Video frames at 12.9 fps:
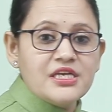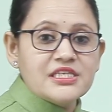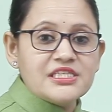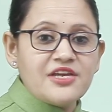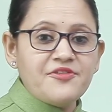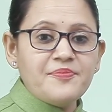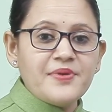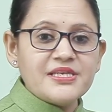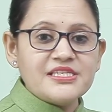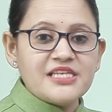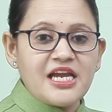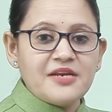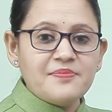7 plus
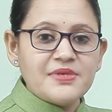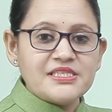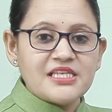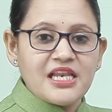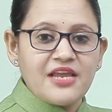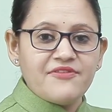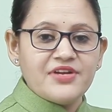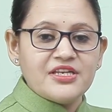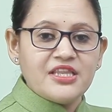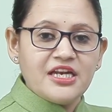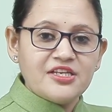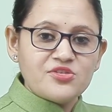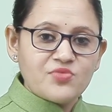9 plus 11,
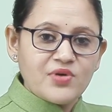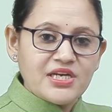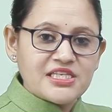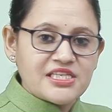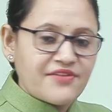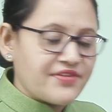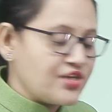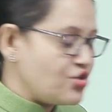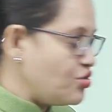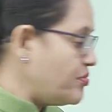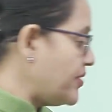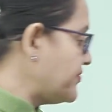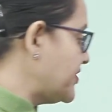that is 27,
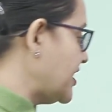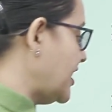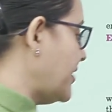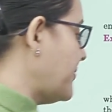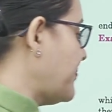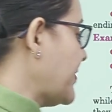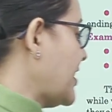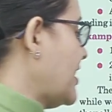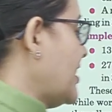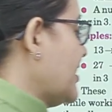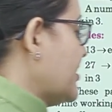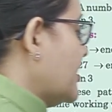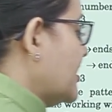cube of 3.
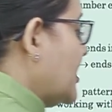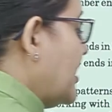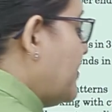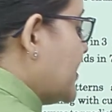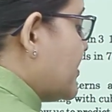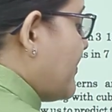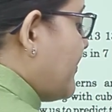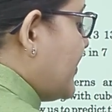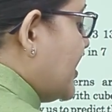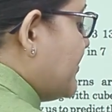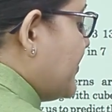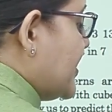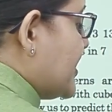13 plus
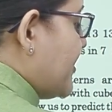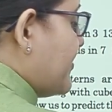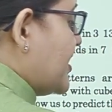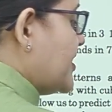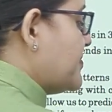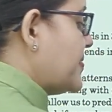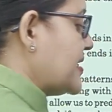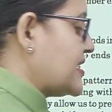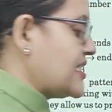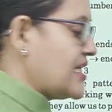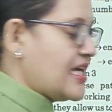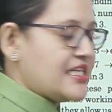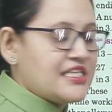15 plus 17 plus
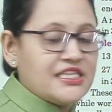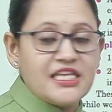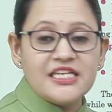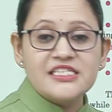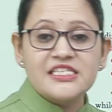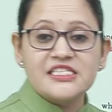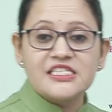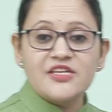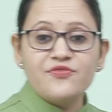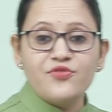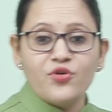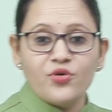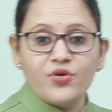19, that is
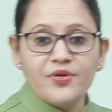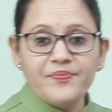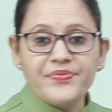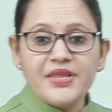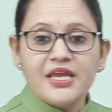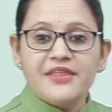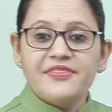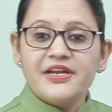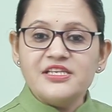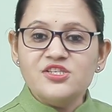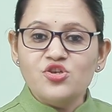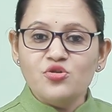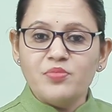64, that
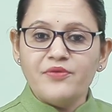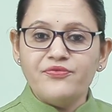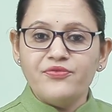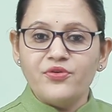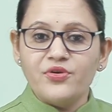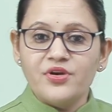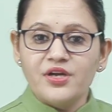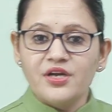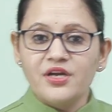is cube of 4.